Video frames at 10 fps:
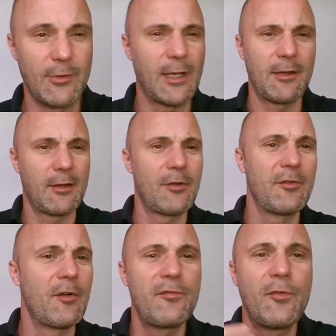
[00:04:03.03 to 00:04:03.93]
So you get
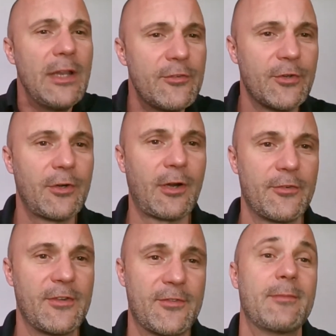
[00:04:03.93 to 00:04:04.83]
a fully
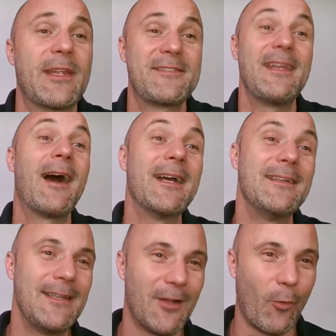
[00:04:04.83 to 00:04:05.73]
circular system. That's the
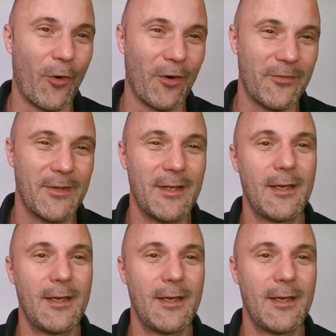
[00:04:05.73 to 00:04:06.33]
ideal world.